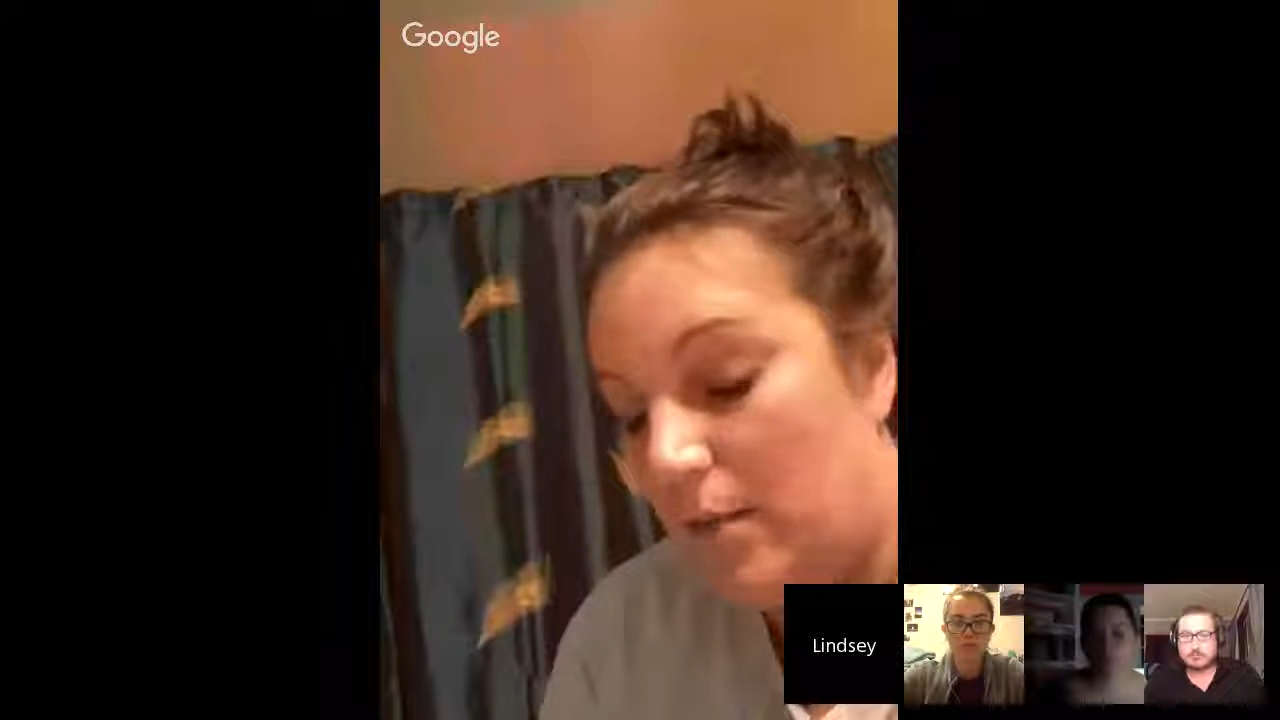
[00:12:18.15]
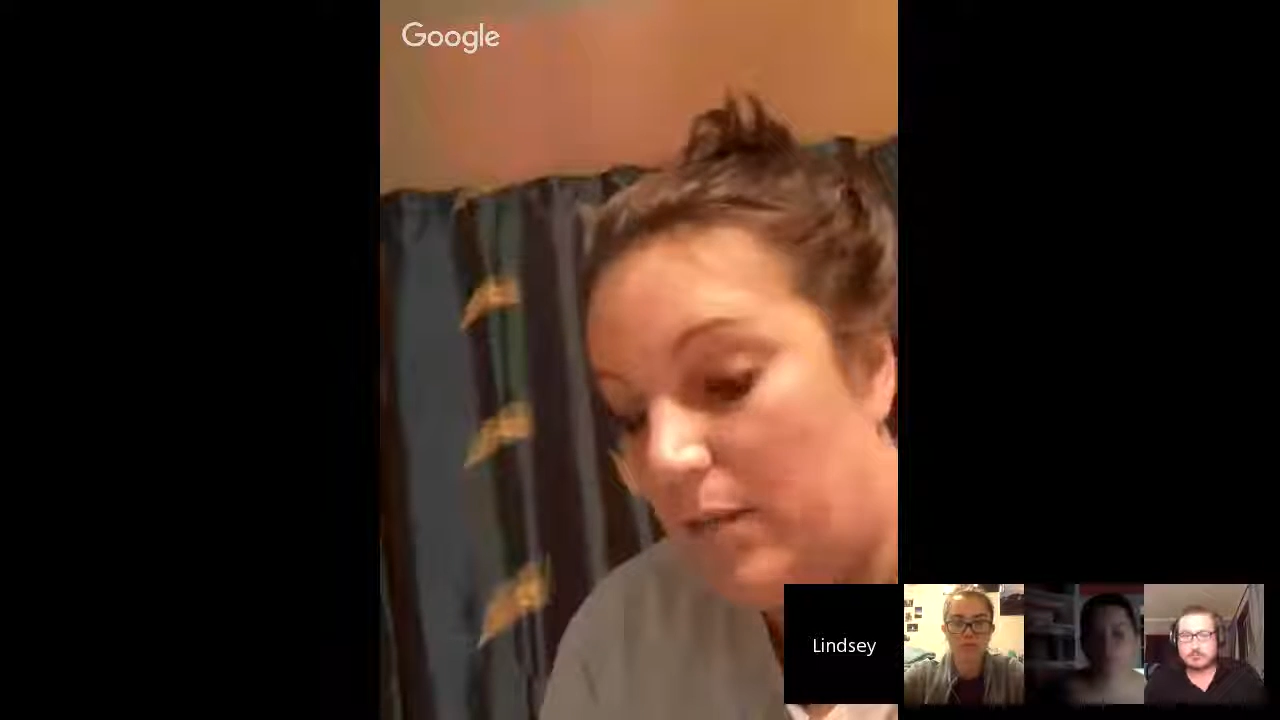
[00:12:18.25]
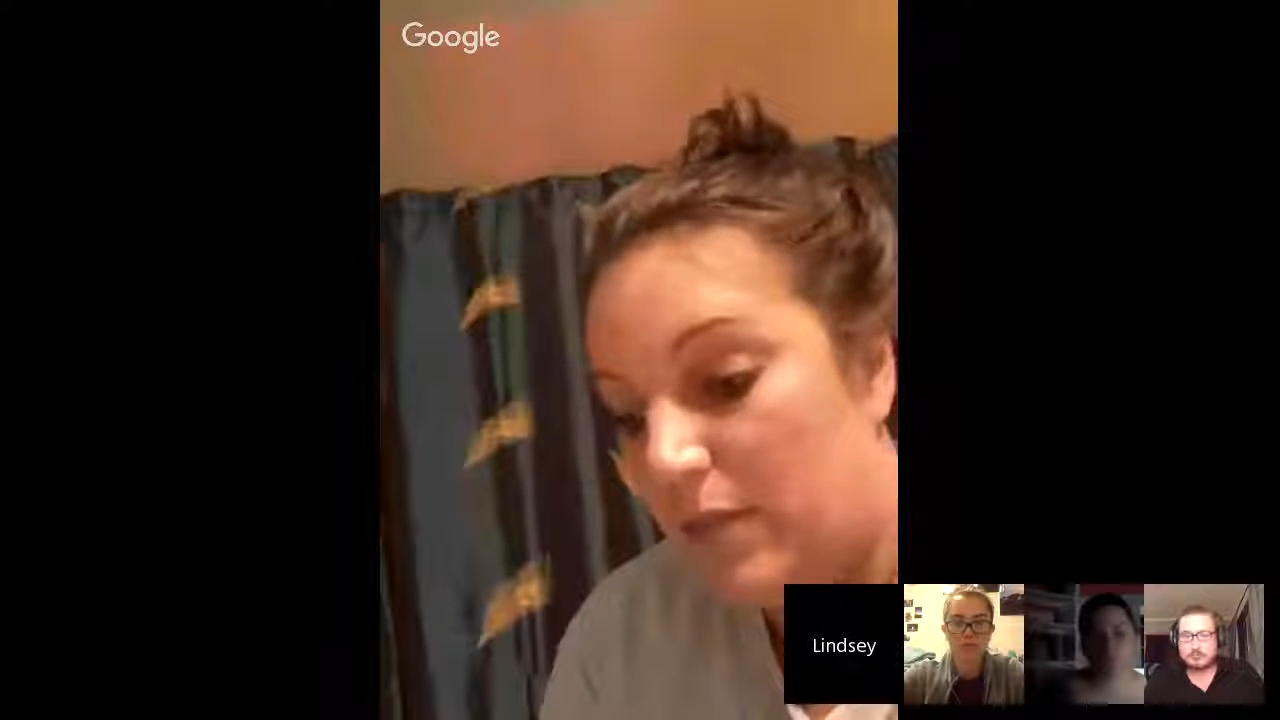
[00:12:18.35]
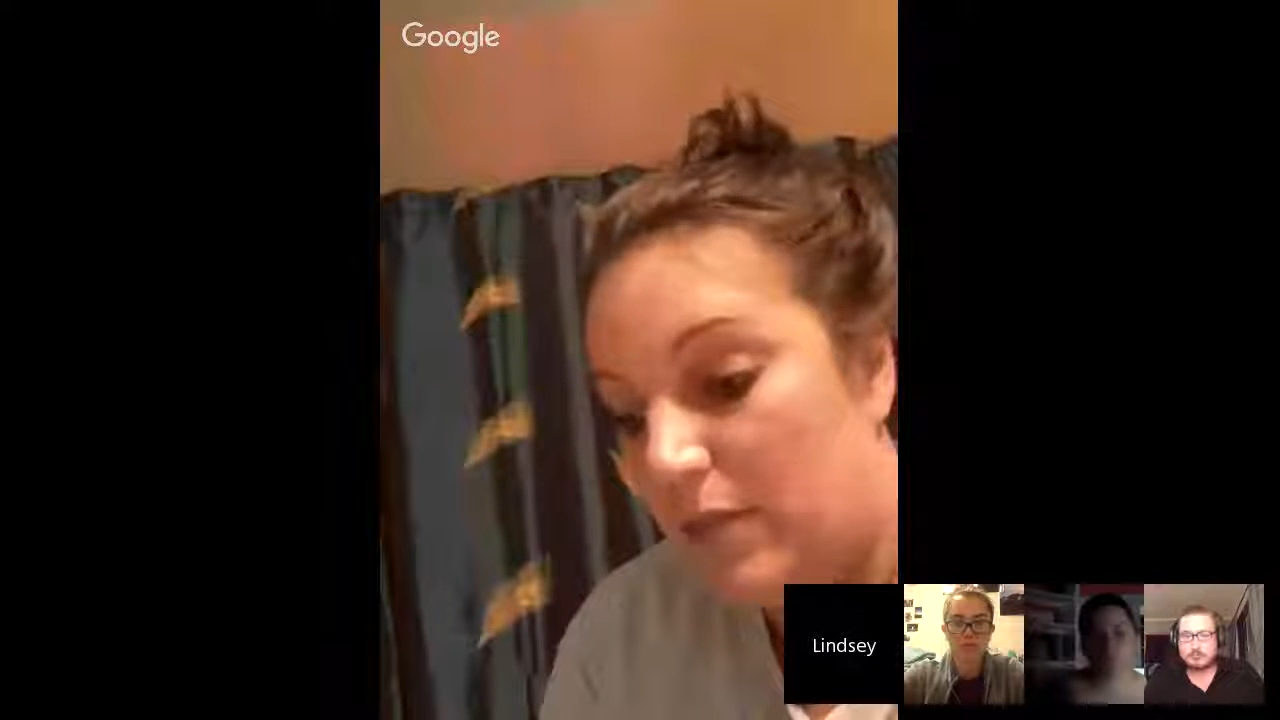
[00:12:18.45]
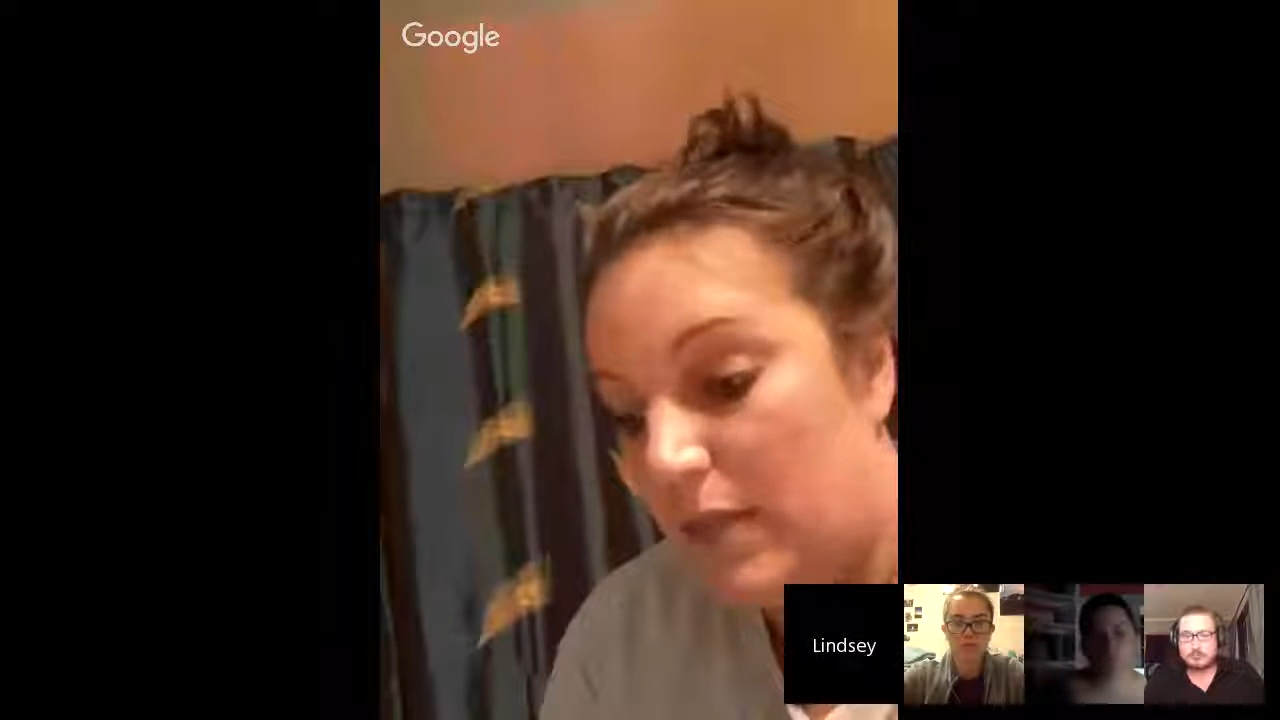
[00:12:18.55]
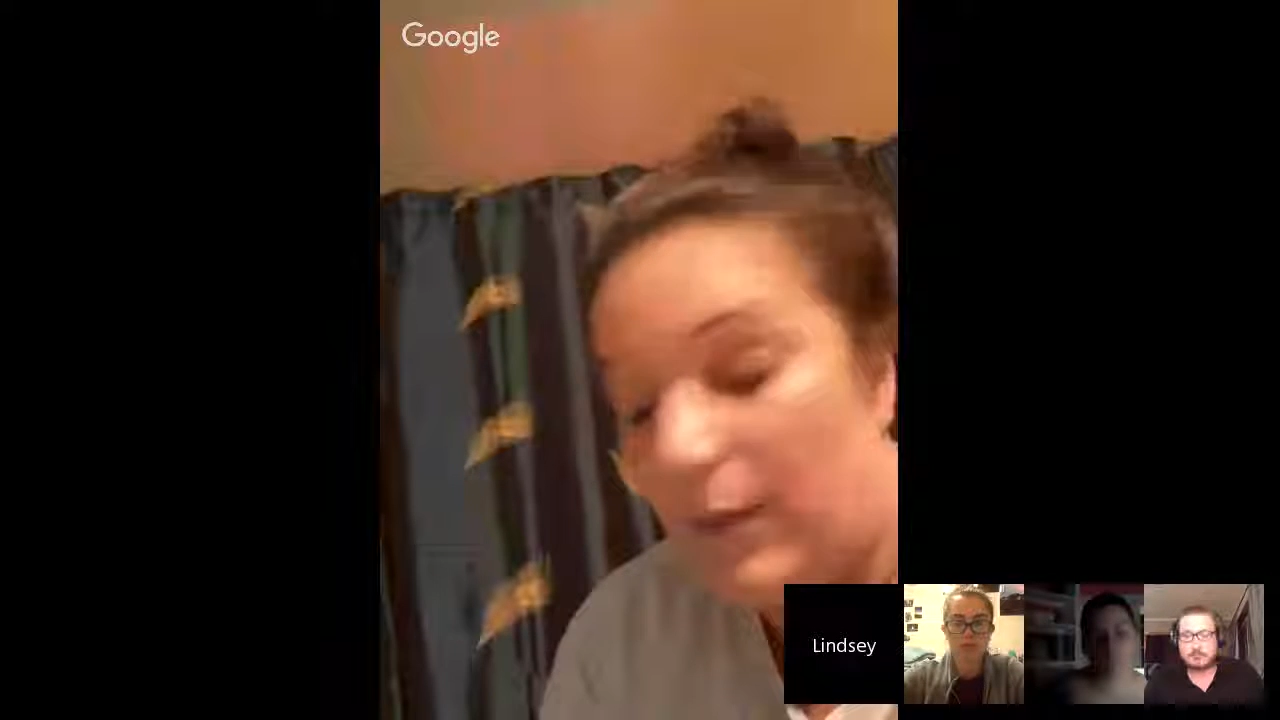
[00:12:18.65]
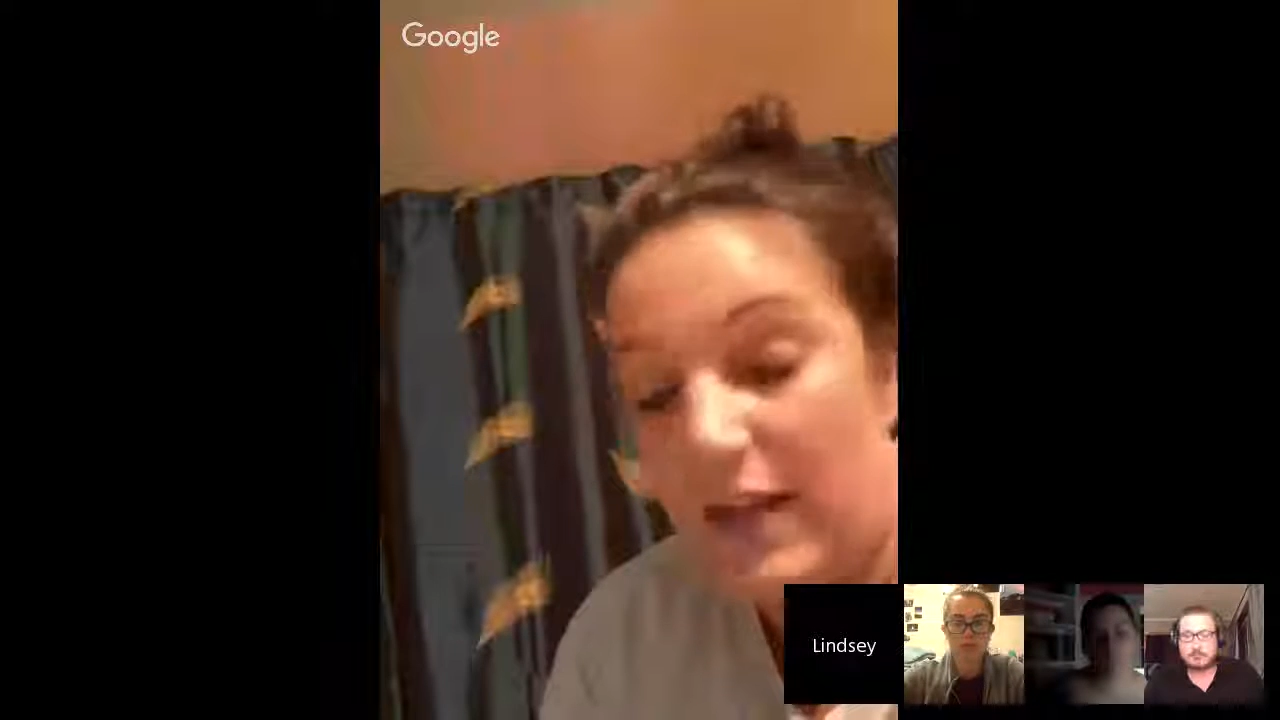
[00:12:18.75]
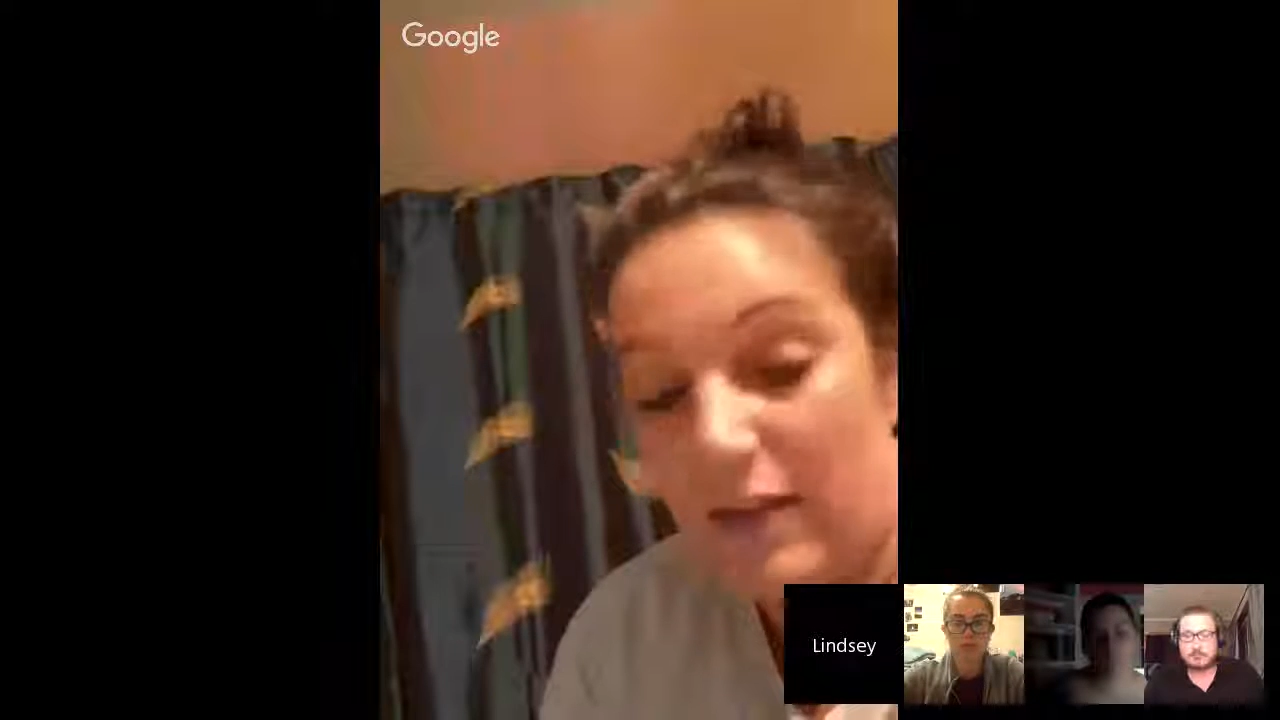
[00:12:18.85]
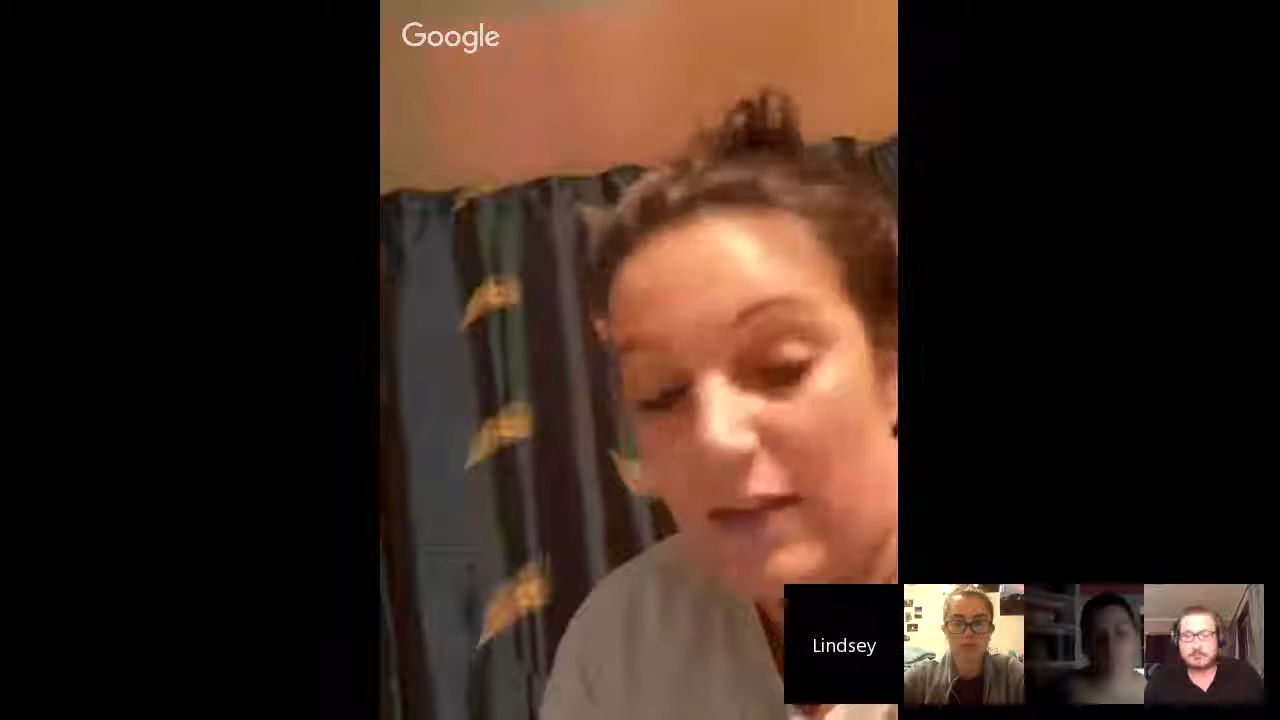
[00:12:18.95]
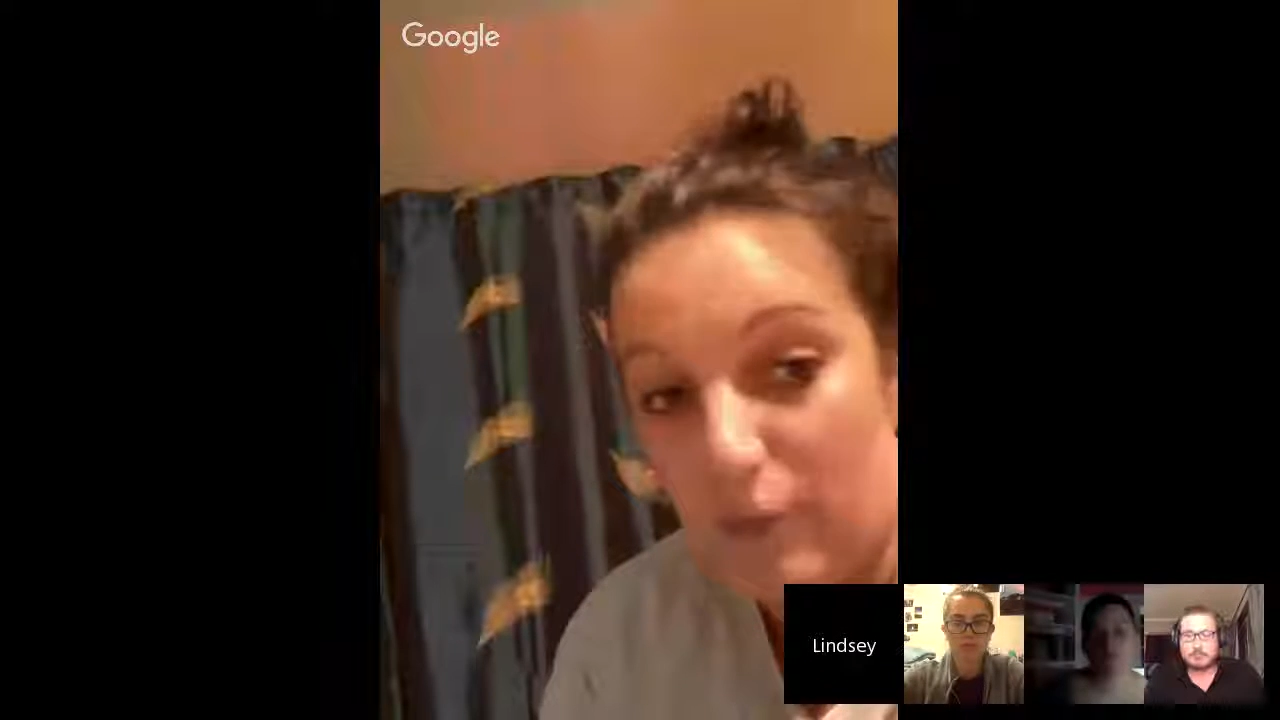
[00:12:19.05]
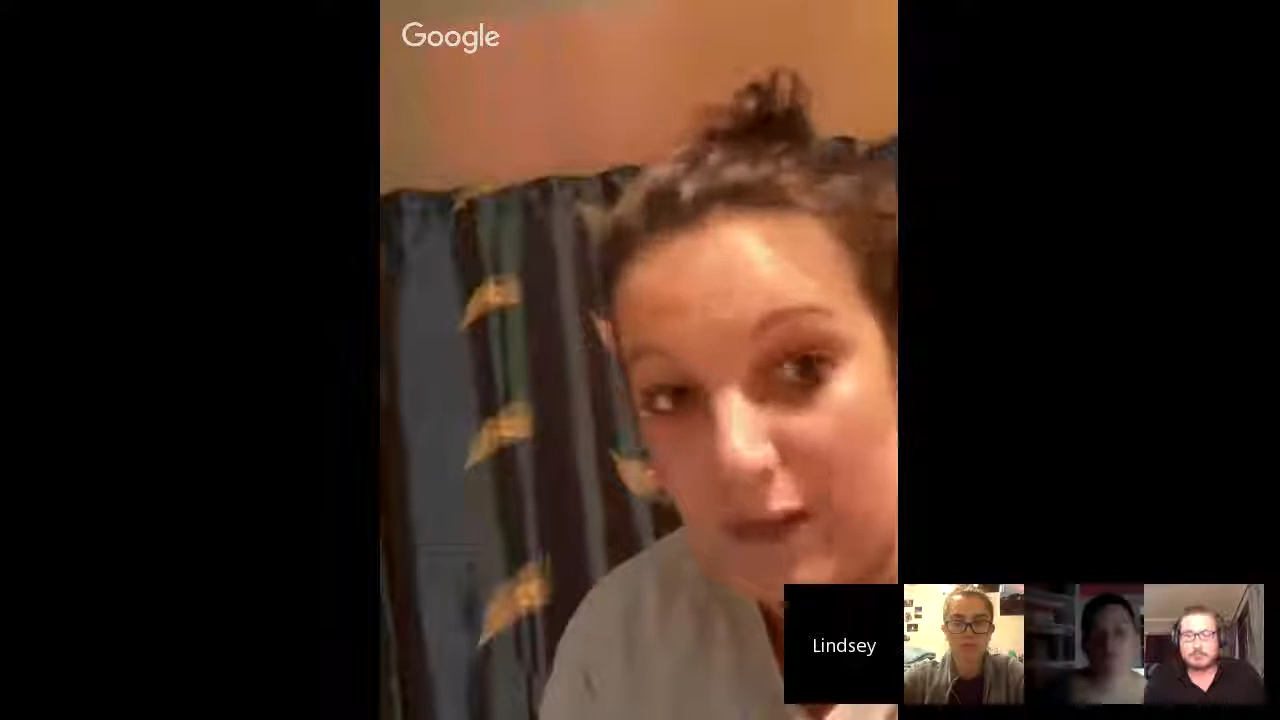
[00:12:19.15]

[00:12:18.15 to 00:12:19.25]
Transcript: That way everyone can